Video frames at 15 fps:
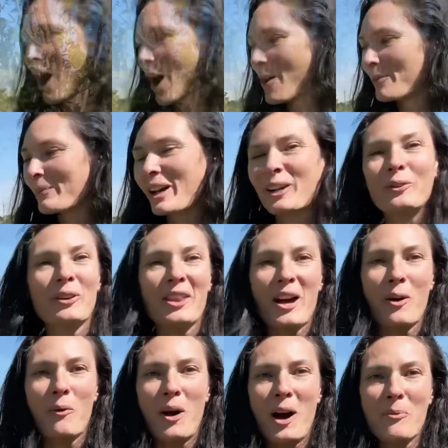I'm back with
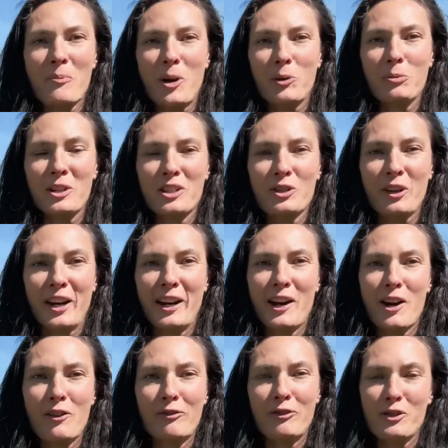our white mulberry tree
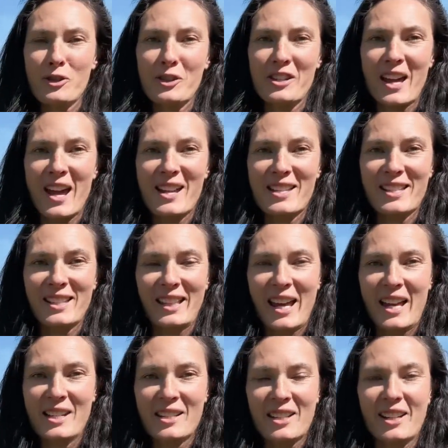a few days
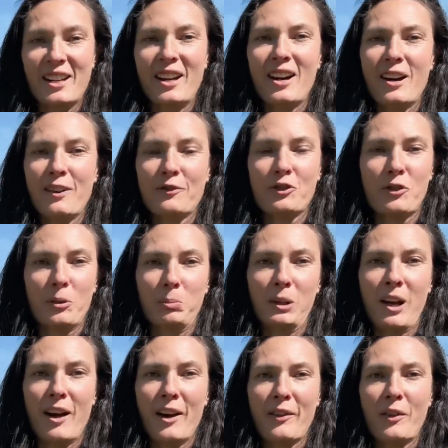later after
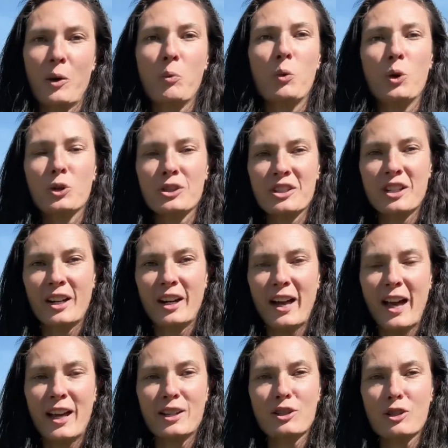applying the water
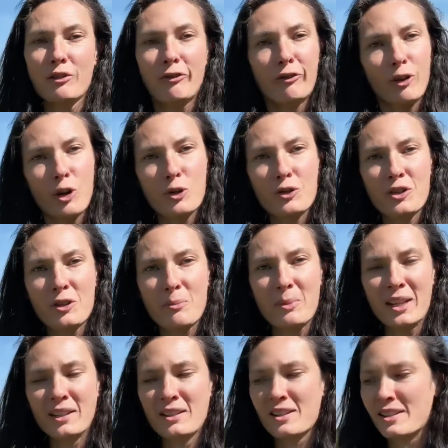and Tifrosia
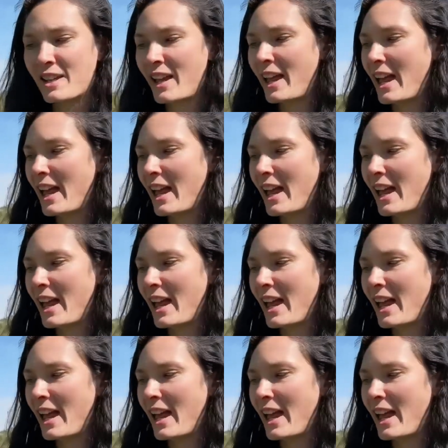mix,